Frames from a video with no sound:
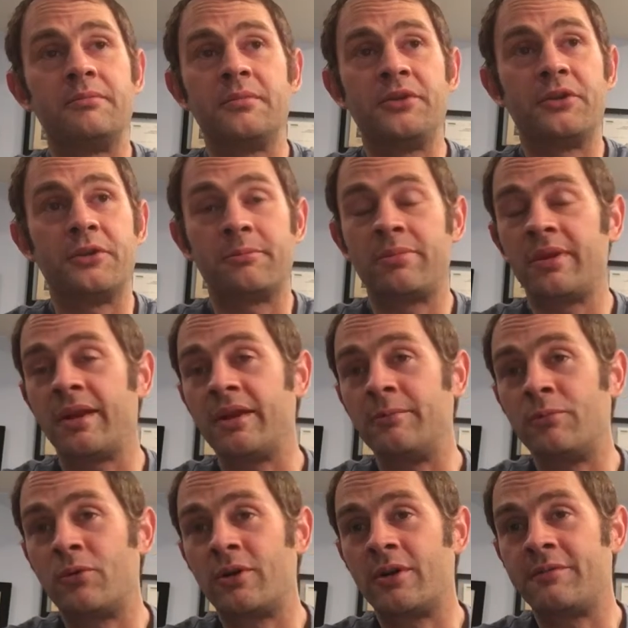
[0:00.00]
You're
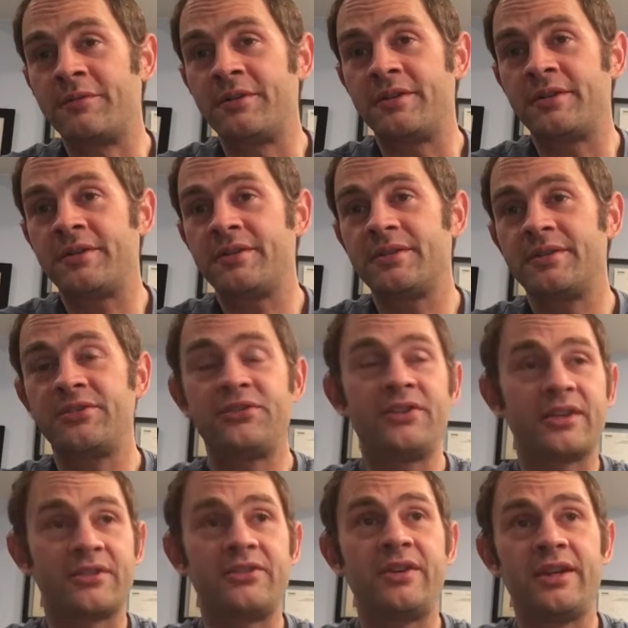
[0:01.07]
playing more of a
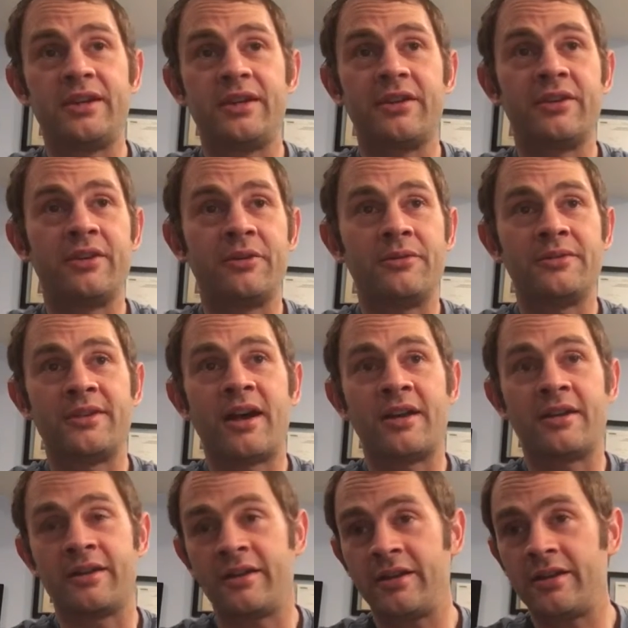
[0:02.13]
16th note
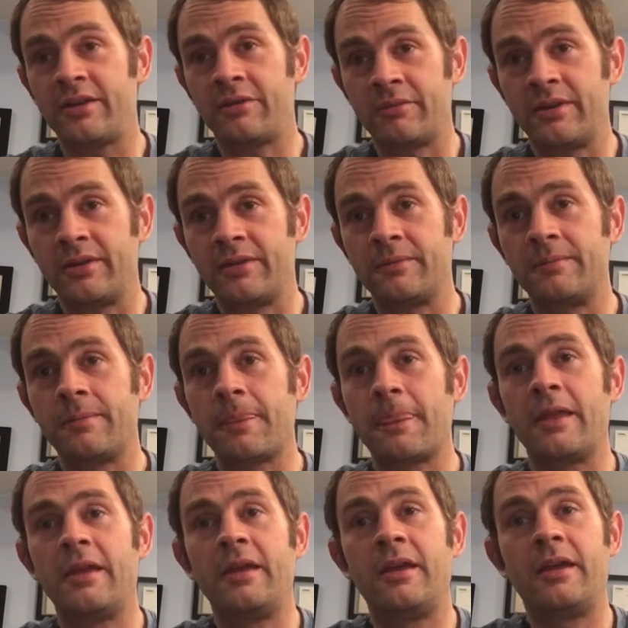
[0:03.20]
dotted 8th rhythm.
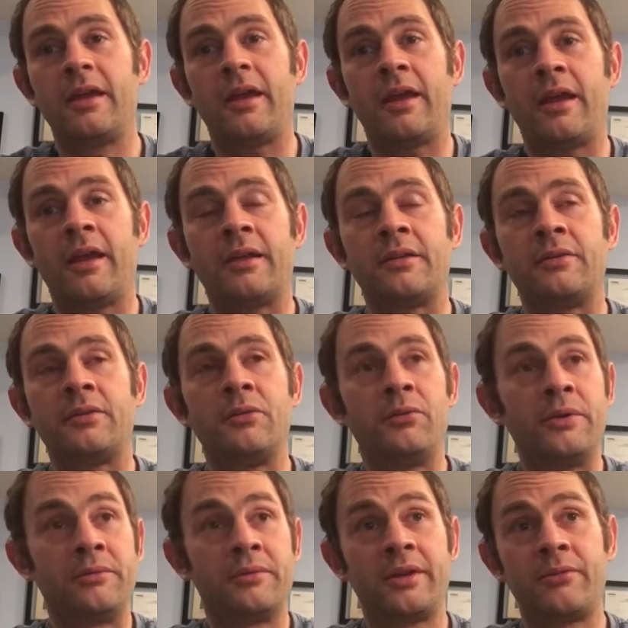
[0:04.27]
And
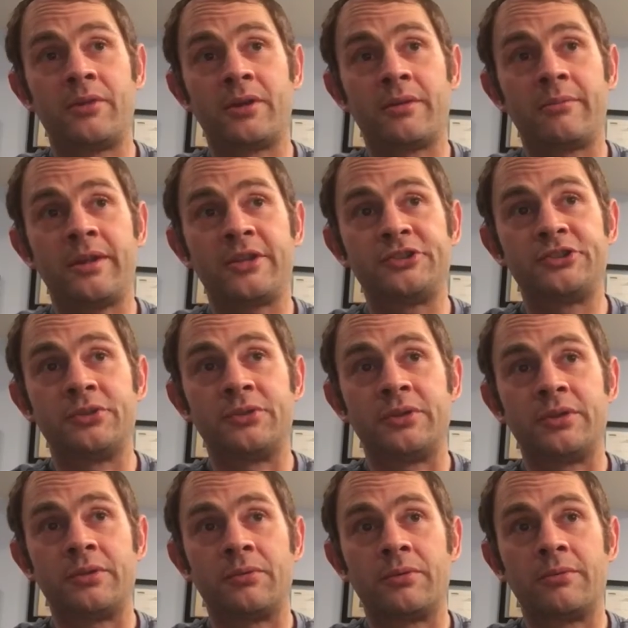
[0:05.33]
we really want to make
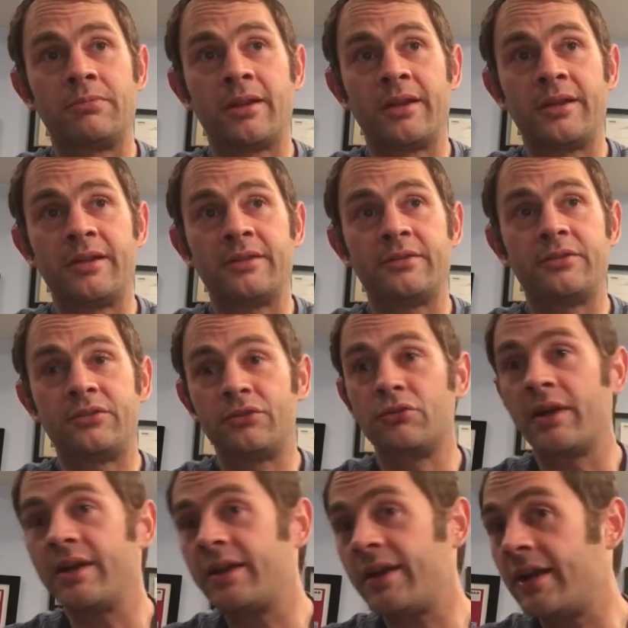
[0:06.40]
sure we're playing
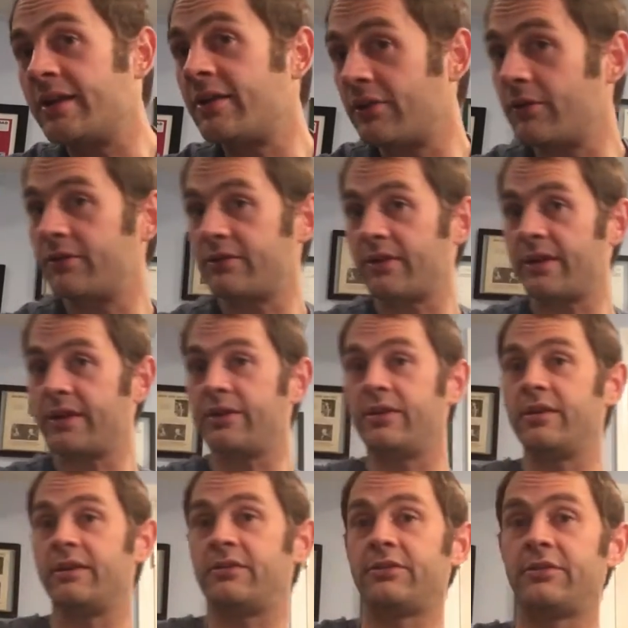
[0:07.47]
straight 8th notes like
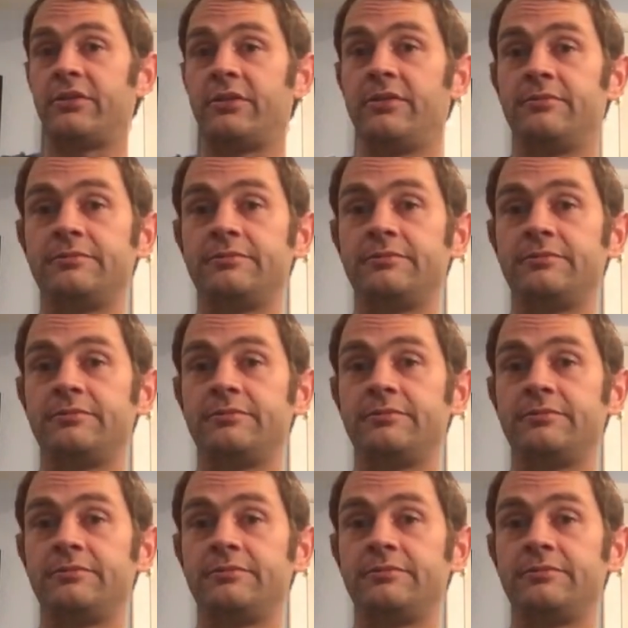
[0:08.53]
this.